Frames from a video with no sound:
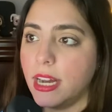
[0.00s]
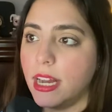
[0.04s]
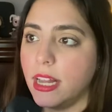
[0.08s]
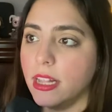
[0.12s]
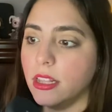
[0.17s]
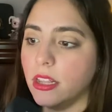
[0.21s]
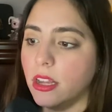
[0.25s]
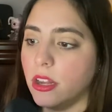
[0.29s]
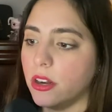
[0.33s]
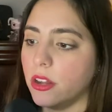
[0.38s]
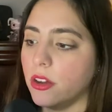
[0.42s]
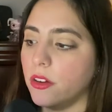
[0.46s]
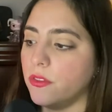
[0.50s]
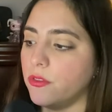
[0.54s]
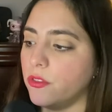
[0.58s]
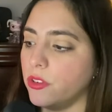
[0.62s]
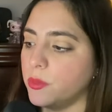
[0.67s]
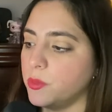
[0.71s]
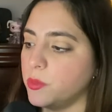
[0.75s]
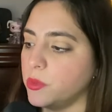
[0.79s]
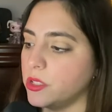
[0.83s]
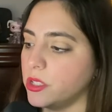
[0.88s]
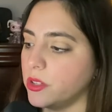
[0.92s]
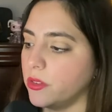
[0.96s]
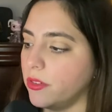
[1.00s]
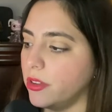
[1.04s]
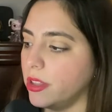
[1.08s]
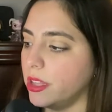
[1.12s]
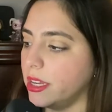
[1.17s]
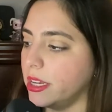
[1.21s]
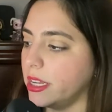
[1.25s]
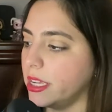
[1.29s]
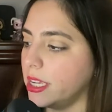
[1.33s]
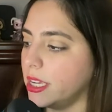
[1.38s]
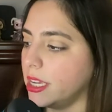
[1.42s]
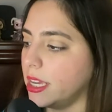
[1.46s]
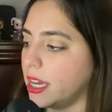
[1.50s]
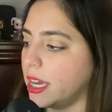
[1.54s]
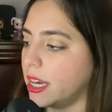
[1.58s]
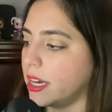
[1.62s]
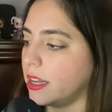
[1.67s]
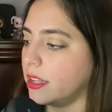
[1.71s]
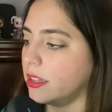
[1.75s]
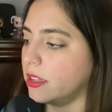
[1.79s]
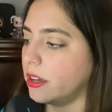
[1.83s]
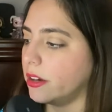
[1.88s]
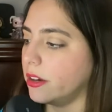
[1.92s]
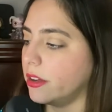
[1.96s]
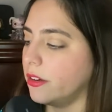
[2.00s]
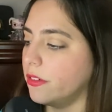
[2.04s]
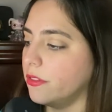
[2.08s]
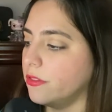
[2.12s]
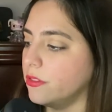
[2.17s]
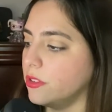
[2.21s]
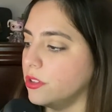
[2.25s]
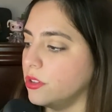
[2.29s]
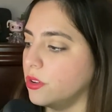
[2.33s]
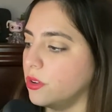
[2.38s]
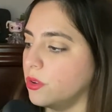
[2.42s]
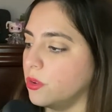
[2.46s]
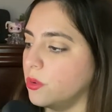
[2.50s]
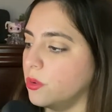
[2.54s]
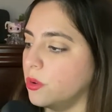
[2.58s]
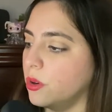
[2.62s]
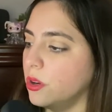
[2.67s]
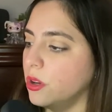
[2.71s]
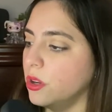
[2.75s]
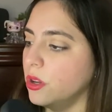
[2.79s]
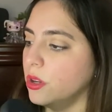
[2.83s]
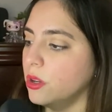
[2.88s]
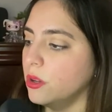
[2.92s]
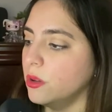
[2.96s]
a lot of responsibility, and a lot of, you know,